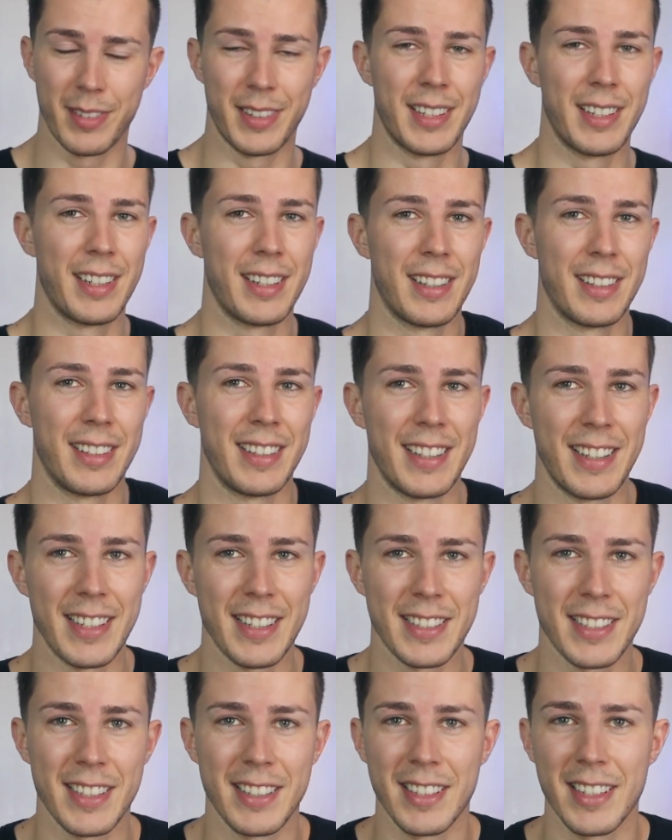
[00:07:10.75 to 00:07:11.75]
And
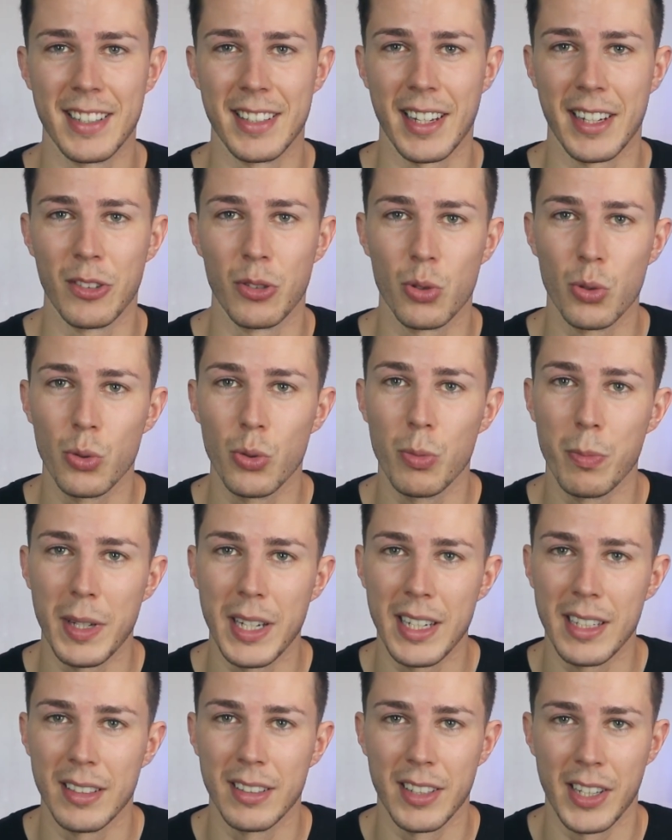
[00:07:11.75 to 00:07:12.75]
yes, indeed, I do
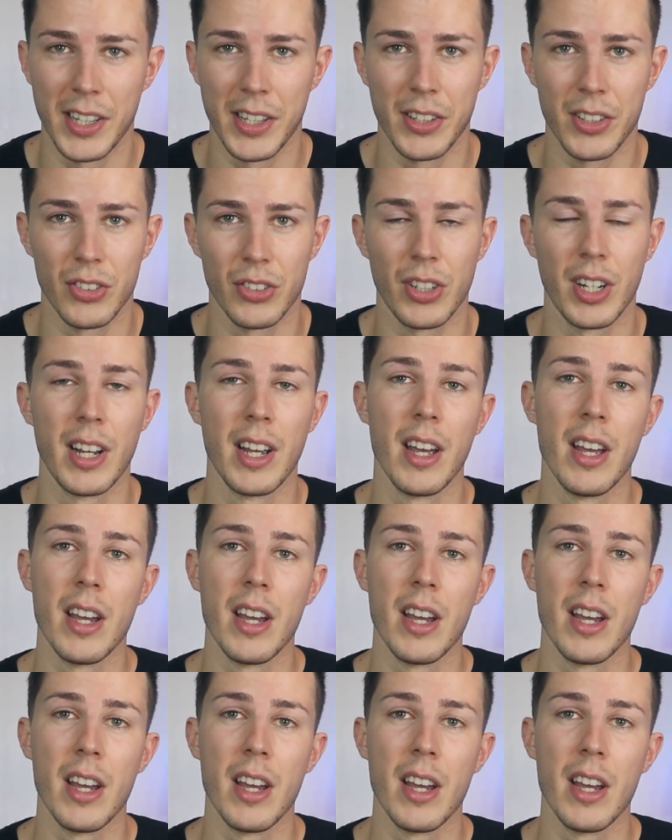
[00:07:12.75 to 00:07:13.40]
mean here